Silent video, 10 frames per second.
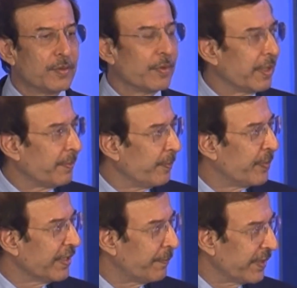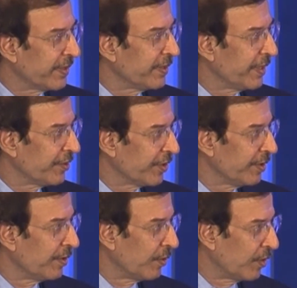do a brief
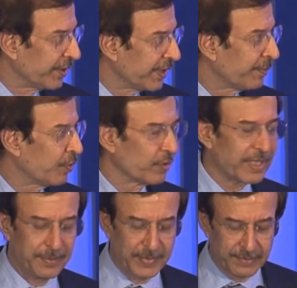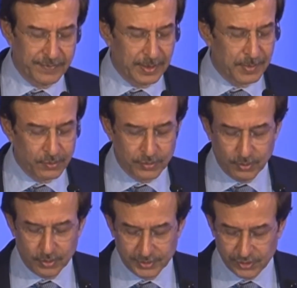presentation on this program that we are about
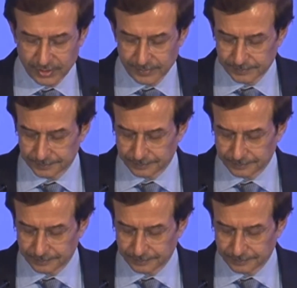to launch.